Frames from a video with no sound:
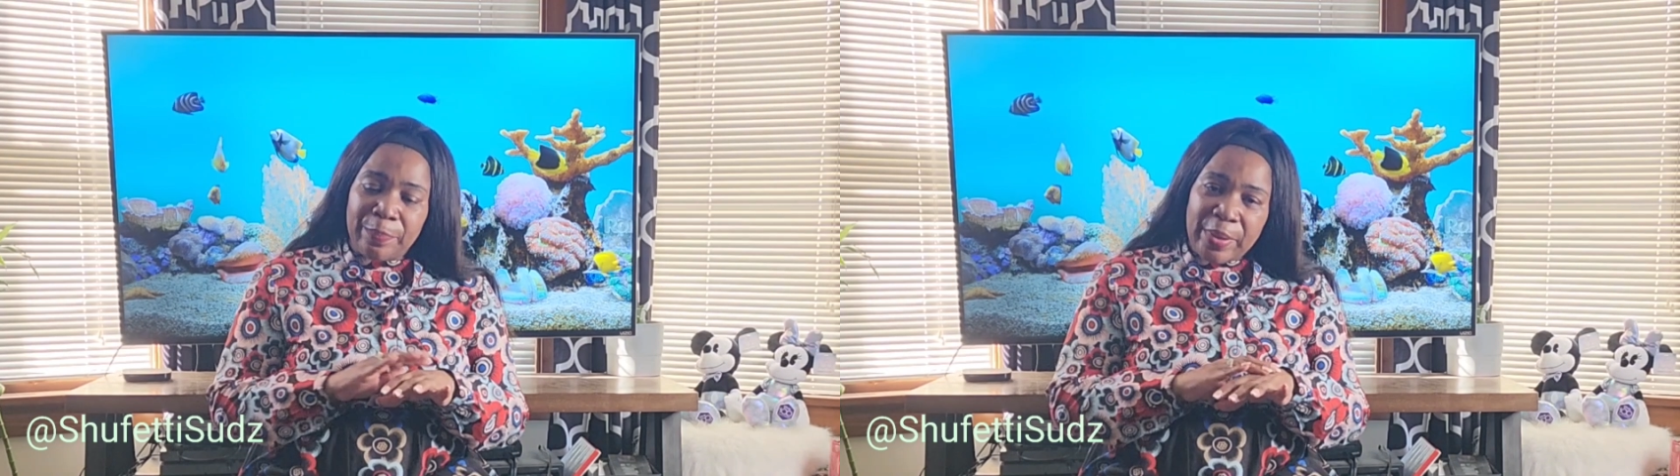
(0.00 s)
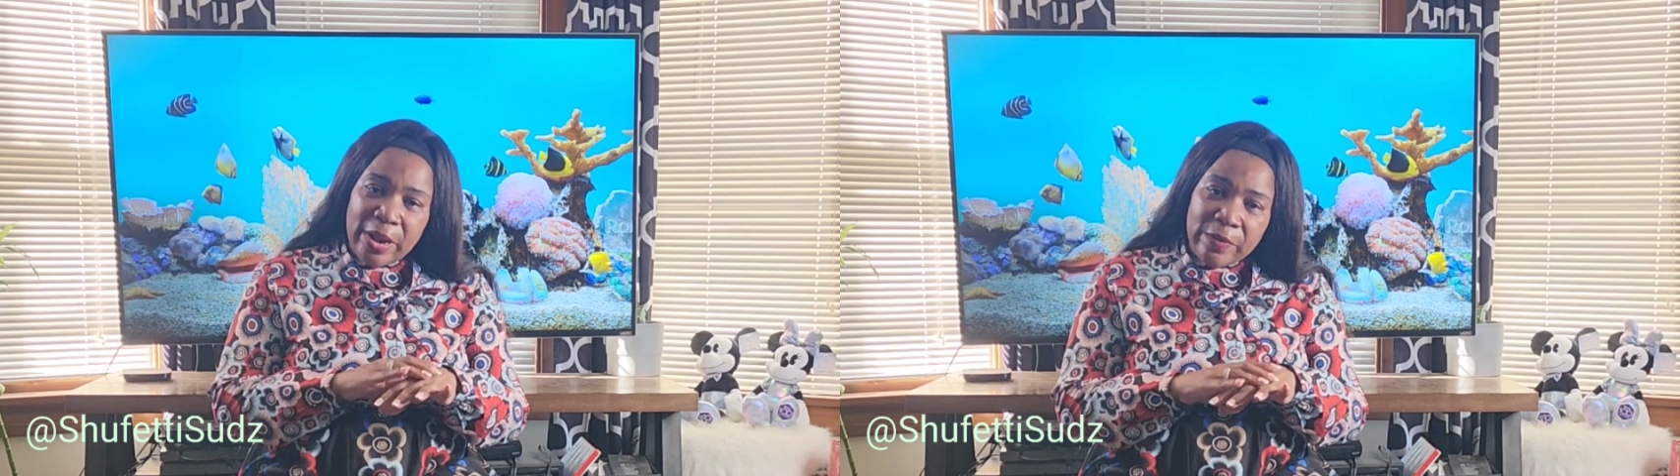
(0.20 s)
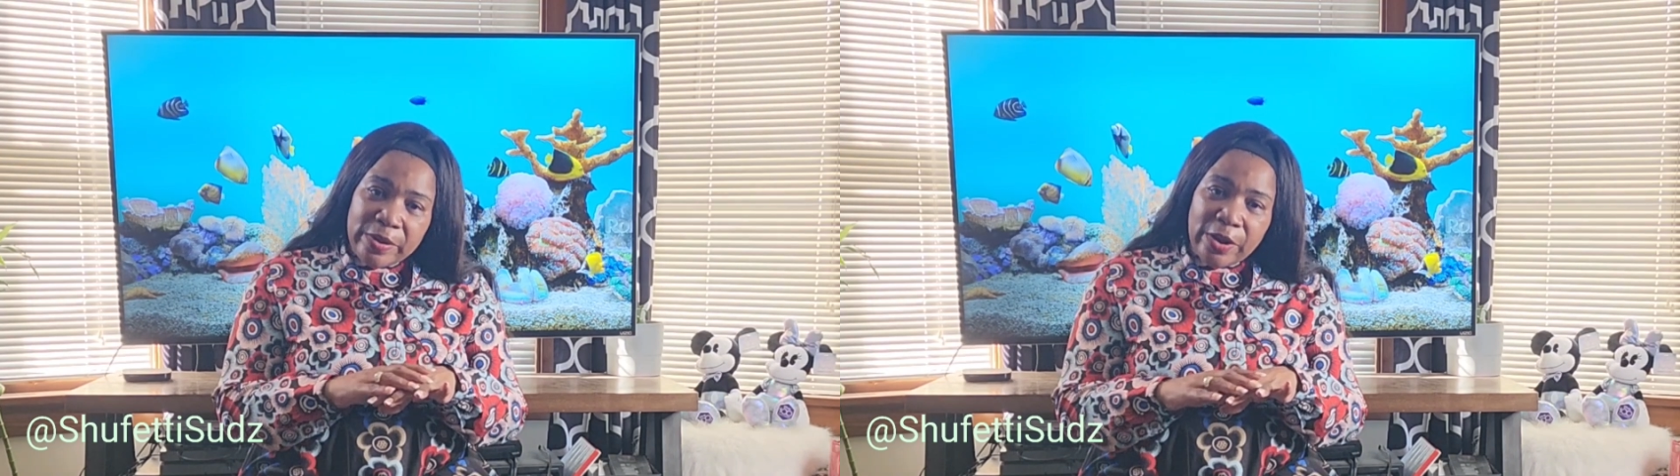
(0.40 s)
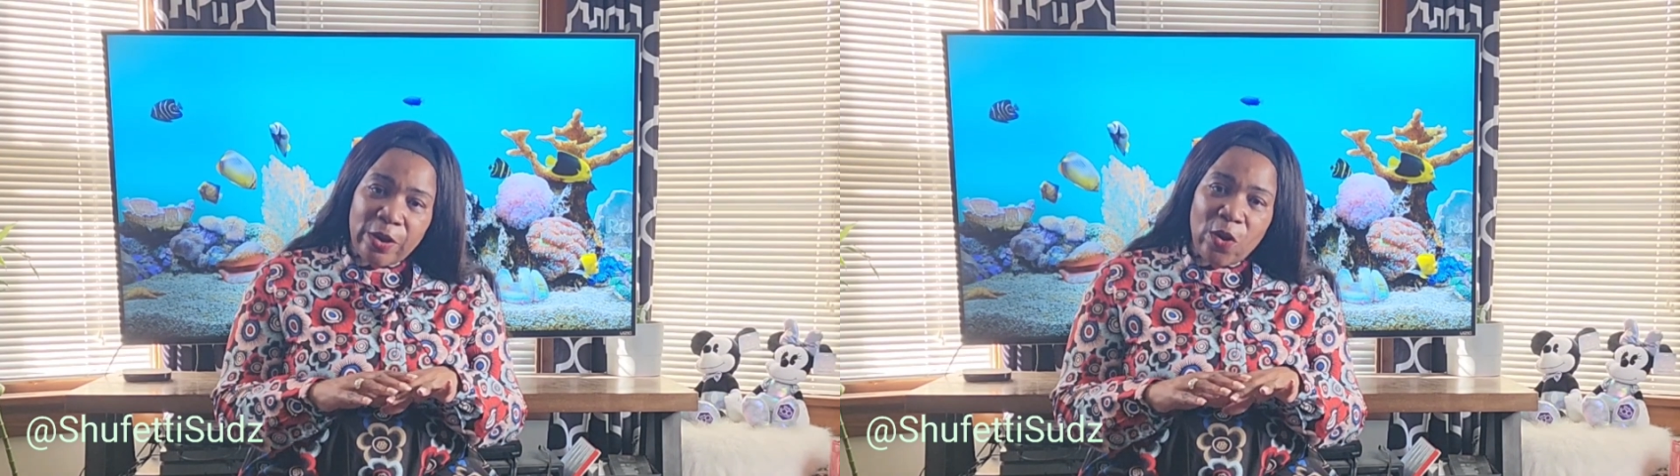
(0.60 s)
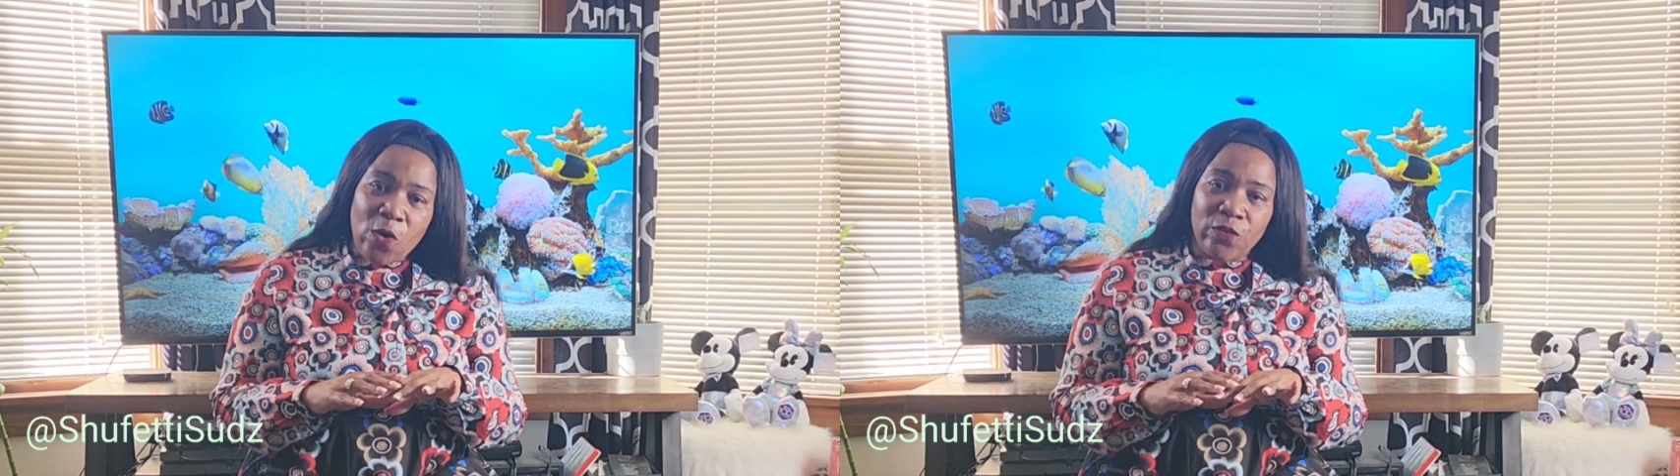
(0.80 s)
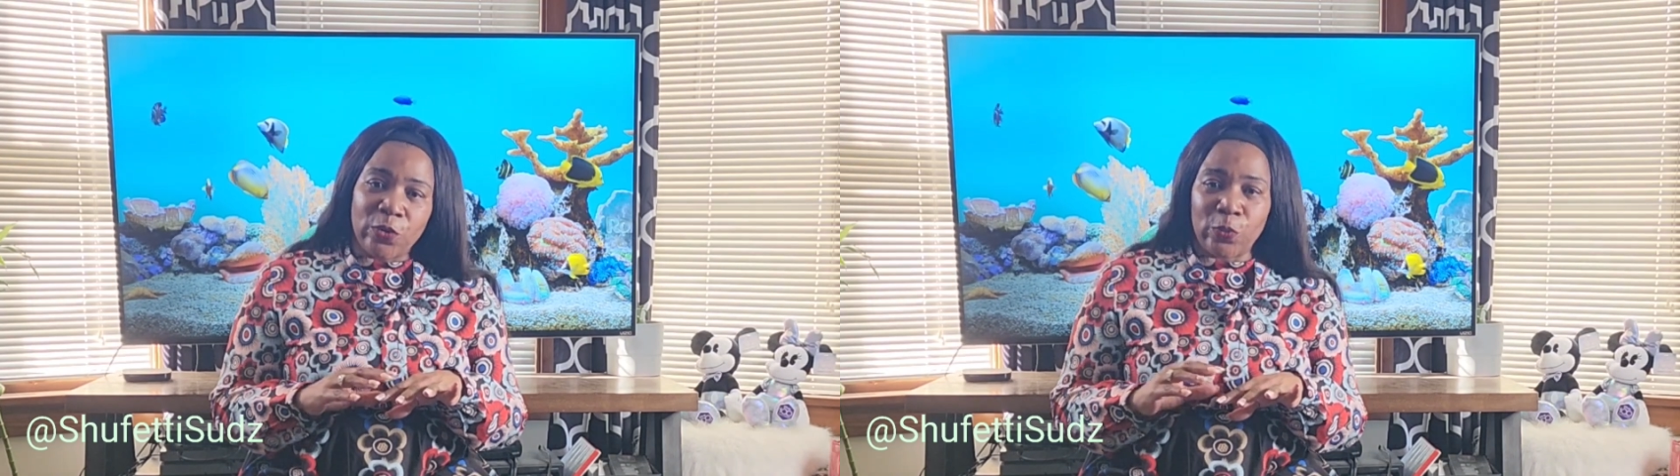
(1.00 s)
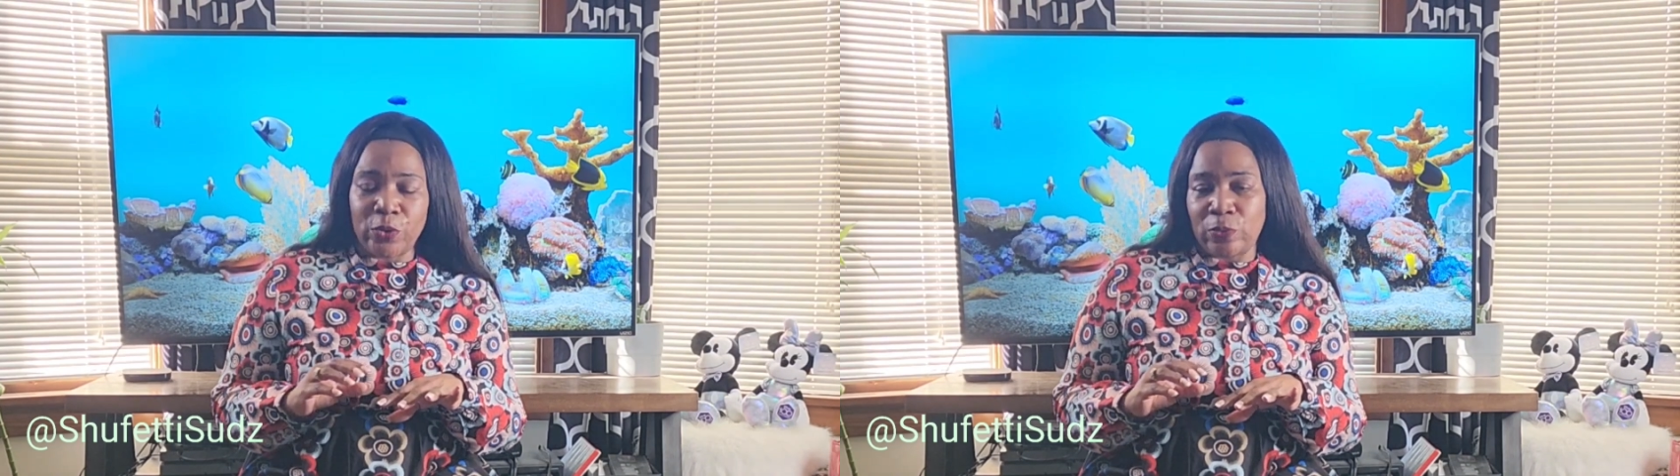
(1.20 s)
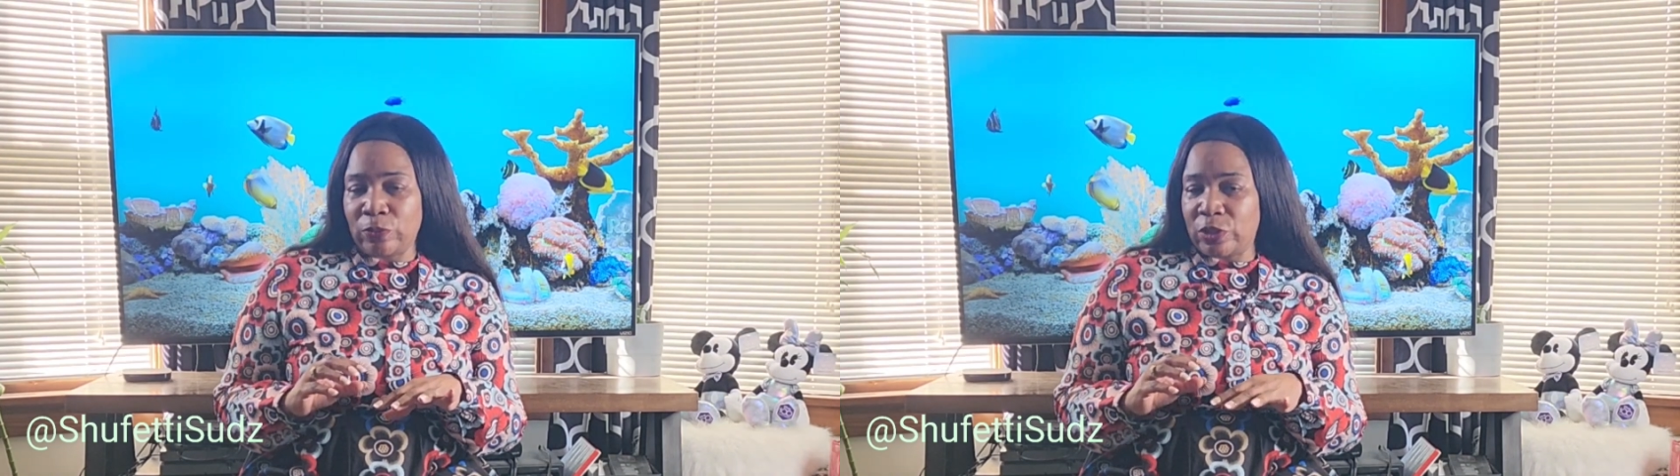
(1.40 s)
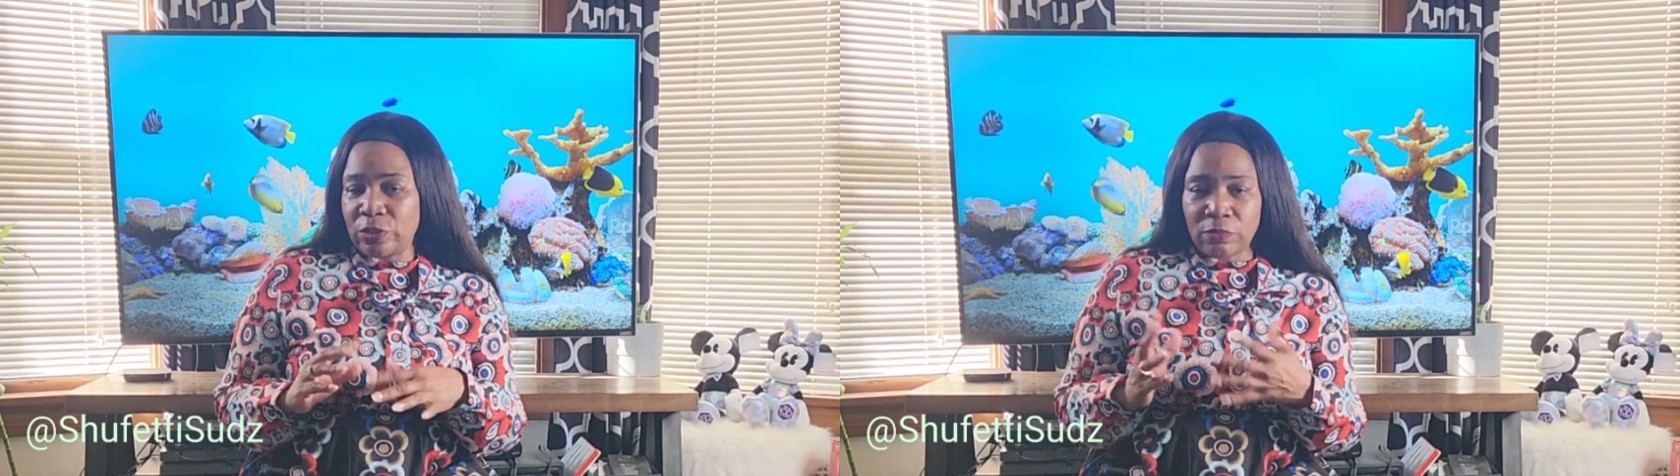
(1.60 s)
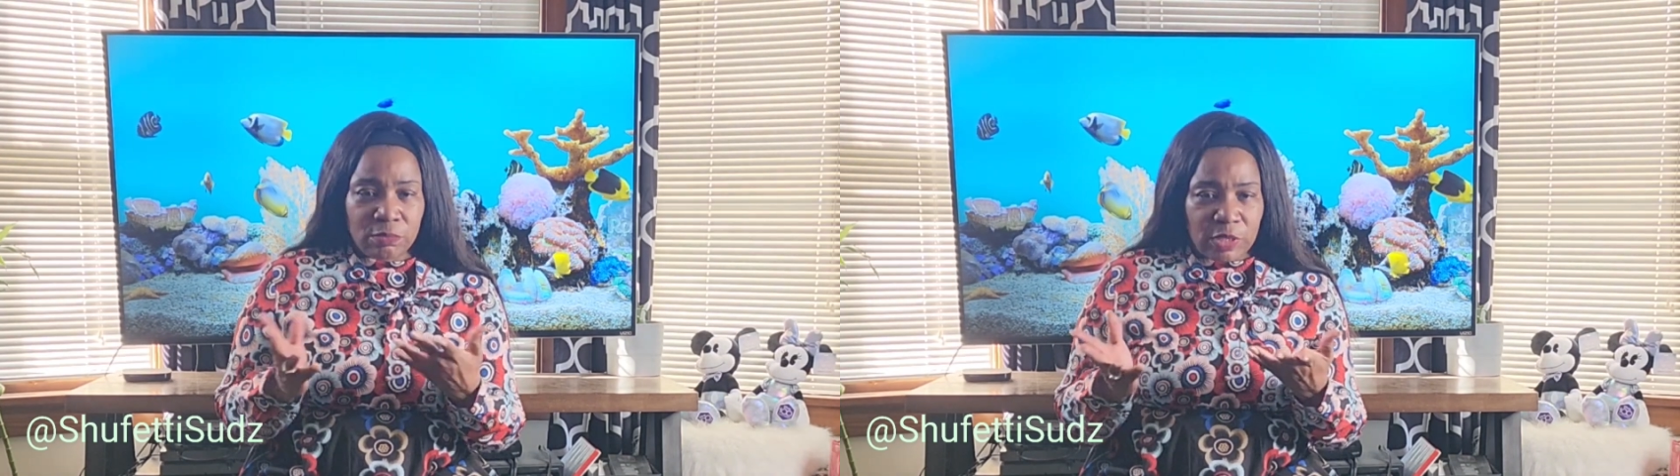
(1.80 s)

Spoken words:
barrier over wounds,